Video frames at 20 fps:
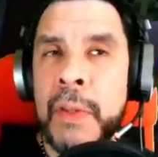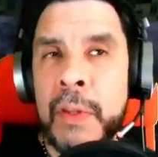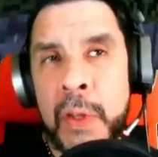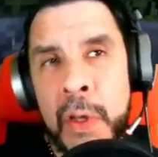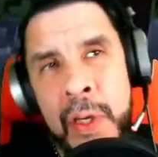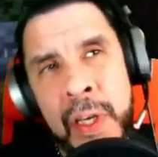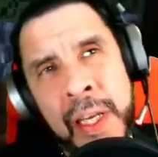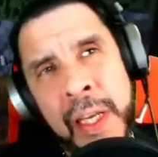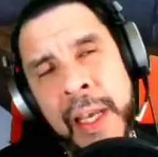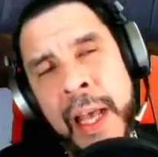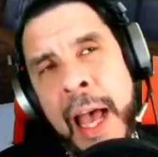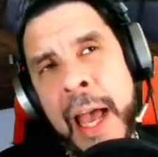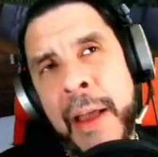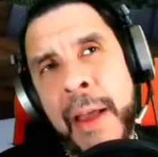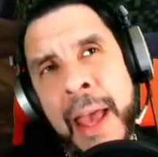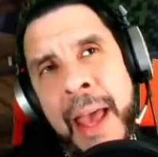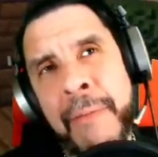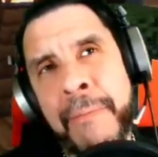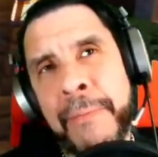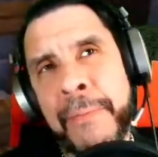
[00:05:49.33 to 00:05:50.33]
look,
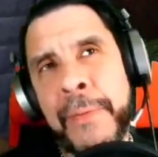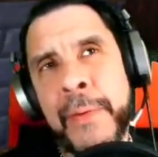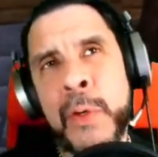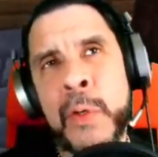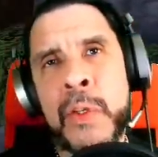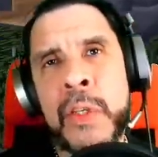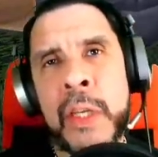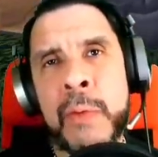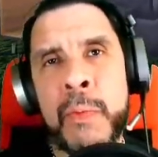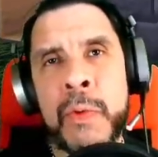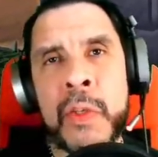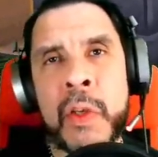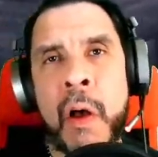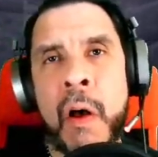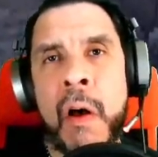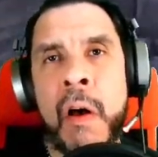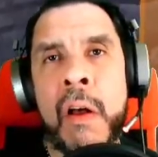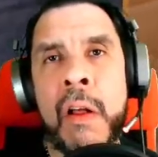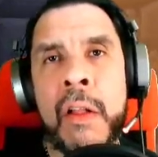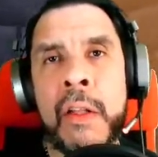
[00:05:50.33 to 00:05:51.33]
at first it was
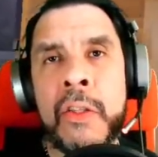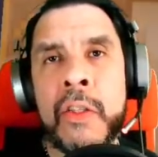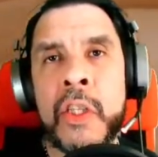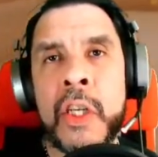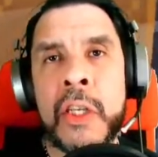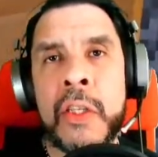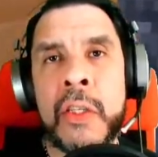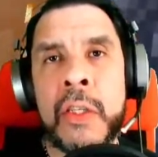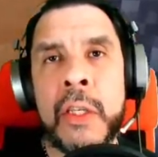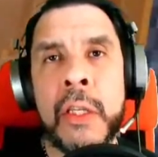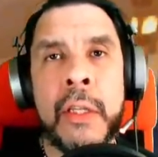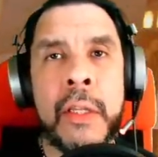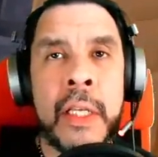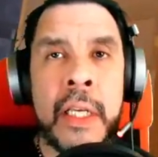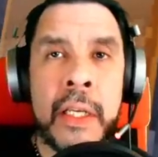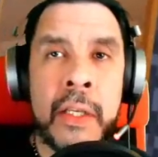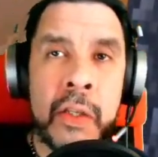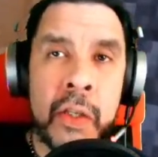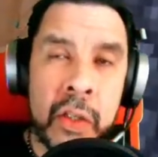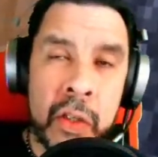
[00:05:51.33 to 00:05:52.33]
all just
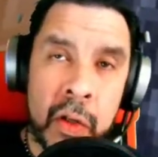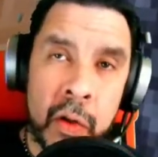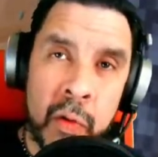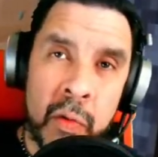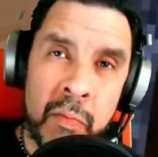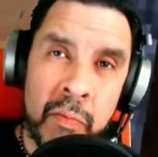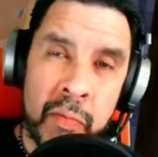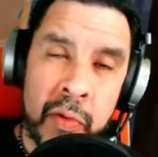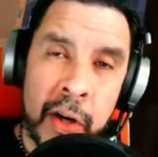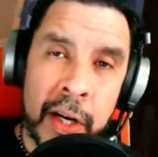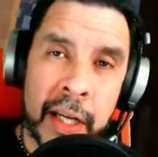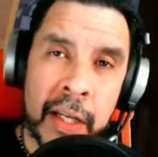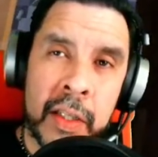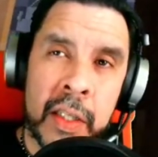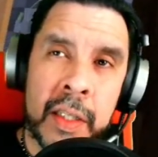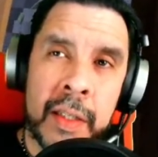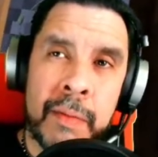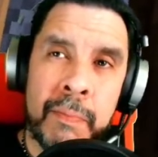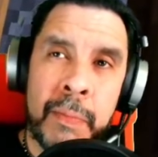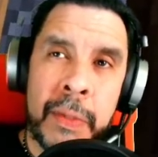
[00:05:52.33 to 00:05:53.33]
these stone
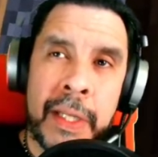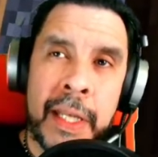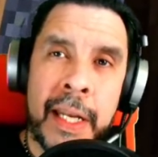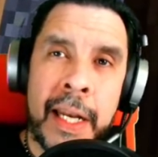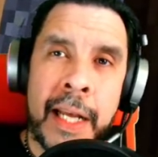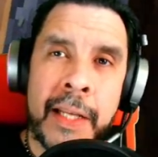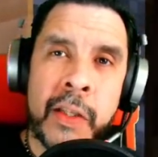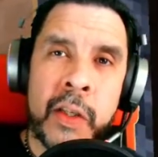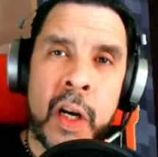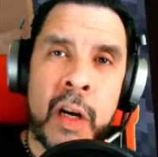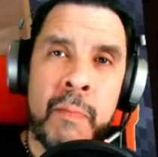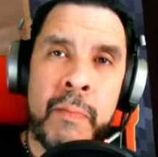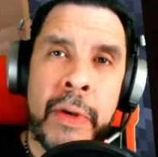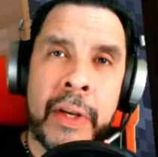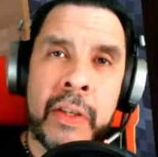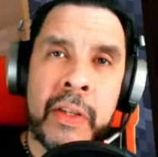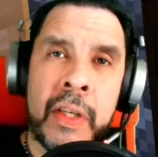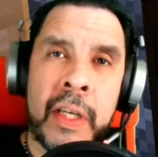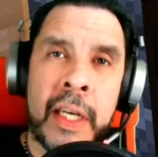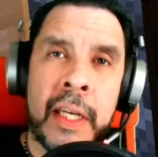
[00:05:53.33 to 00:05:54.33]
bricks. But then I started
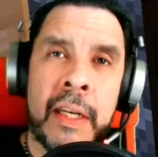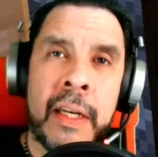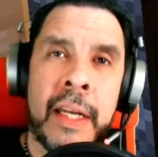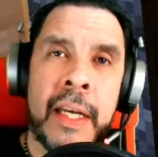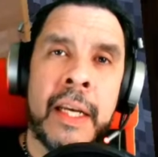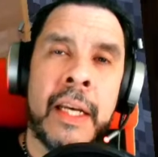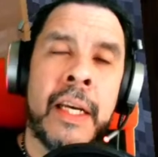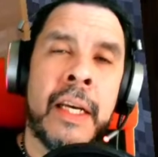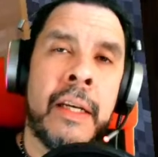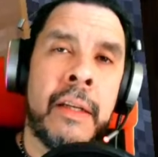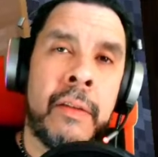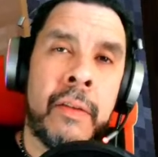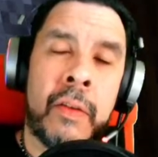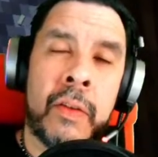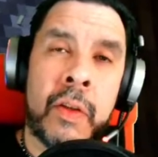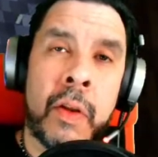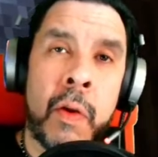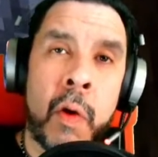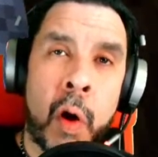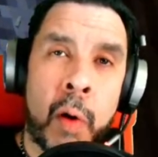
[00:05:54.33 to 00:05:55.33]
mixing in
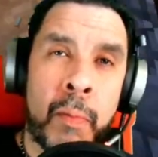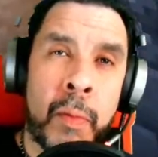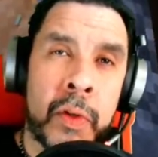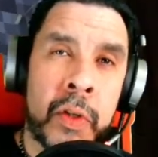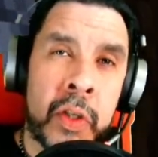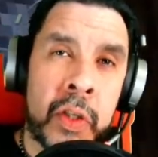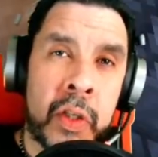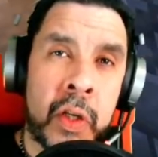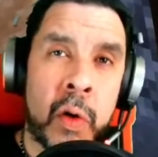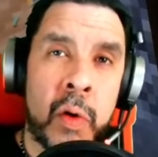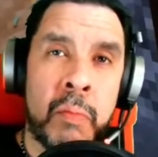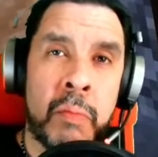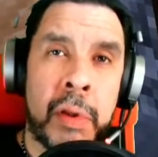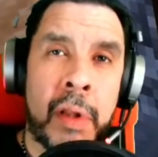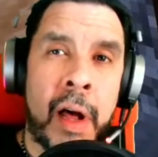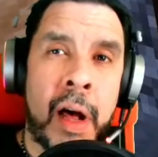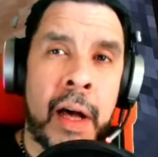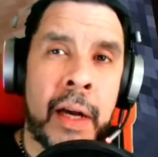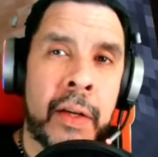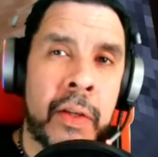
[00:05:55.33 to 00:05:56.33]
normal stone
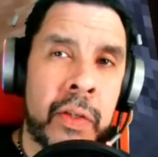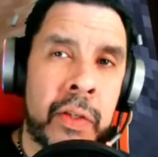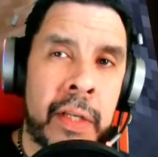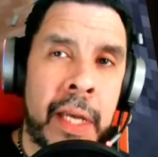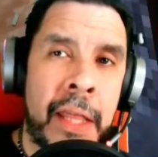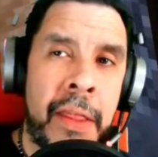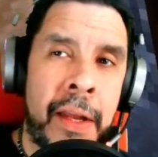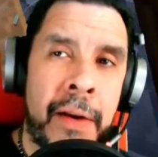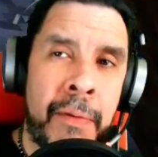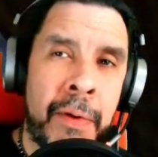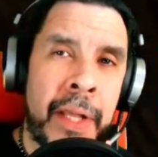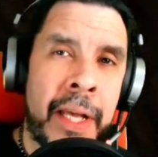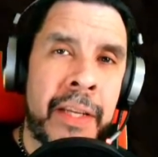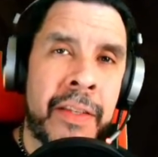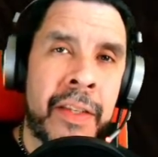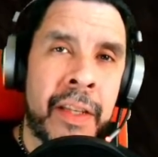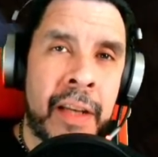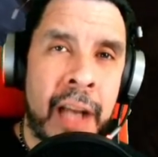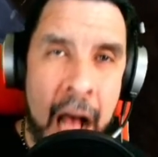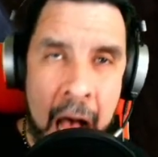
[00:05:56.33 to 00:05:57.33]
blocks. And then I realized
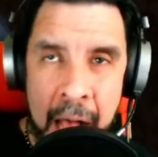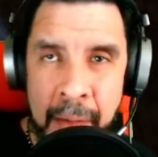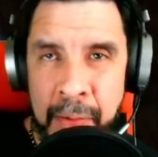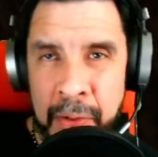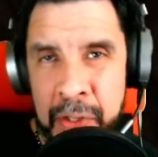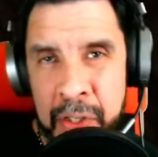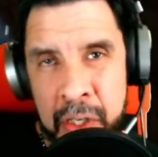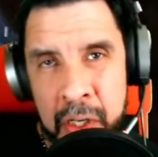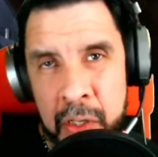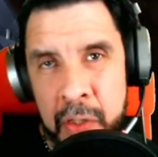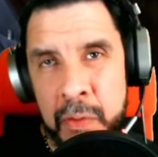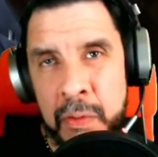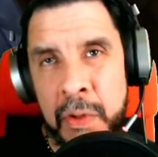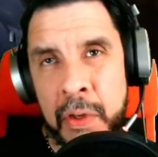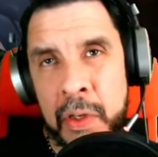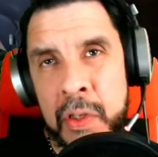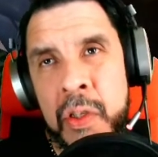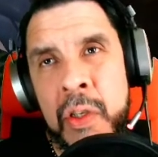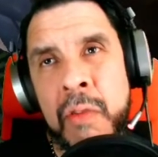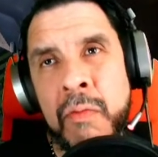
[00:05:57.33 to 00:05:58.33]
the cobblestone
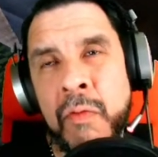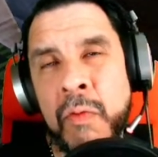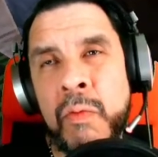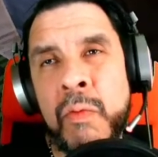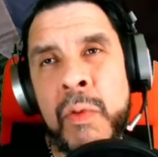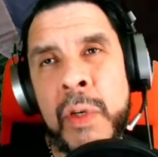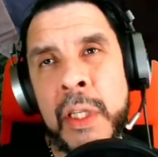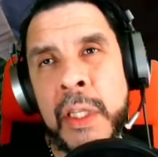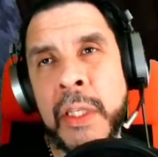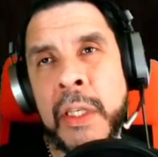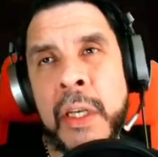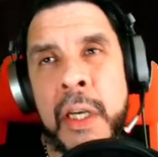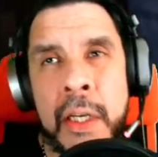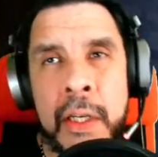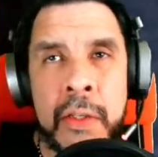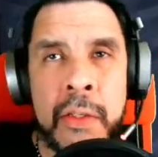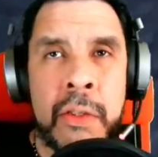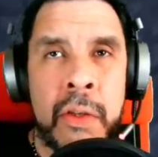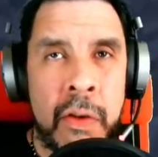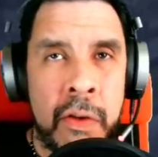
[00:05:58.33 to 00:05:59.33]
looks really good.
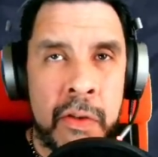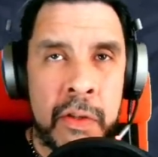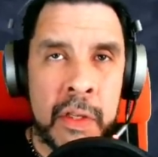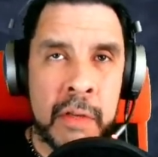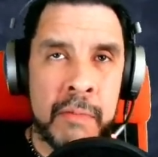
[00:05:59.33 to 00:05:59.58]
And so does the